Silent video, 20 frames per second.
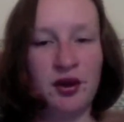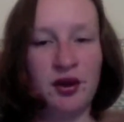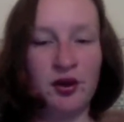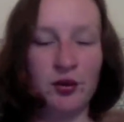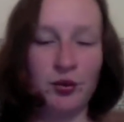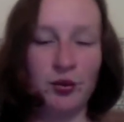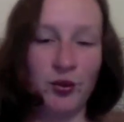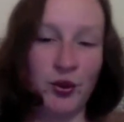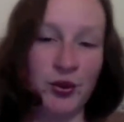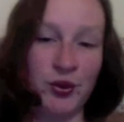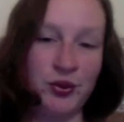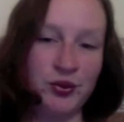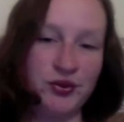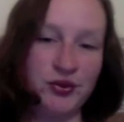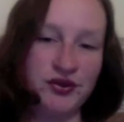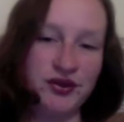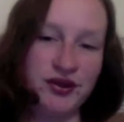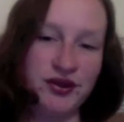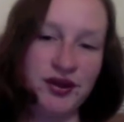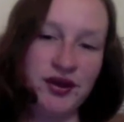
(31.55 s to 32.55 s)
most
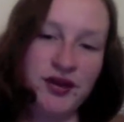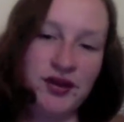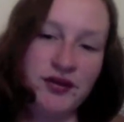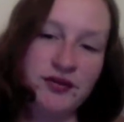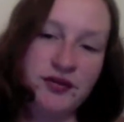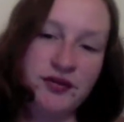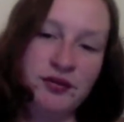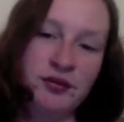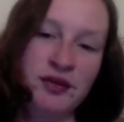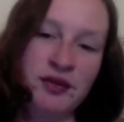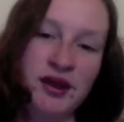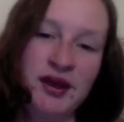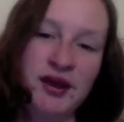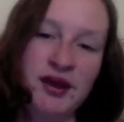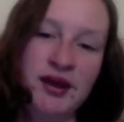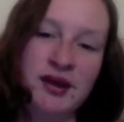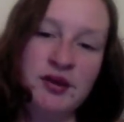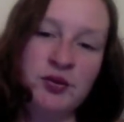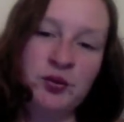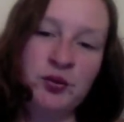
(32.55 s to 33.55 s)
of the
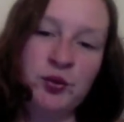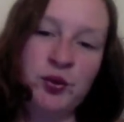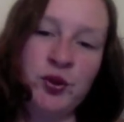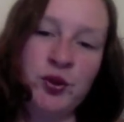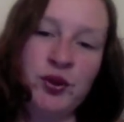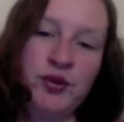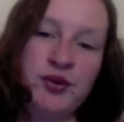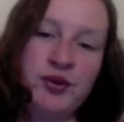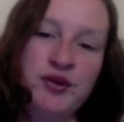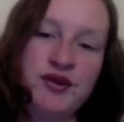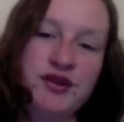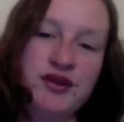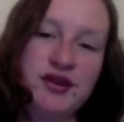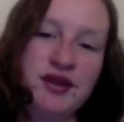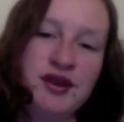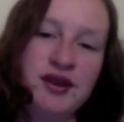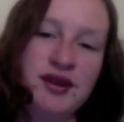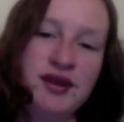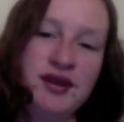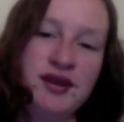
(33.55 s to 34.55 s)
men were
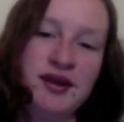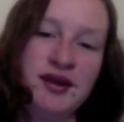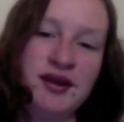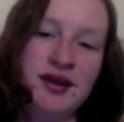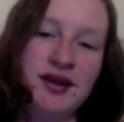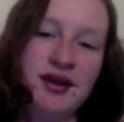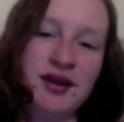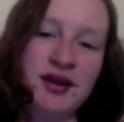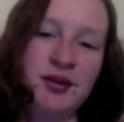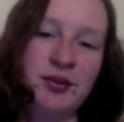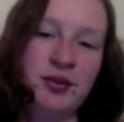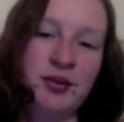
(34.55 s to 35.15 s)
asleep.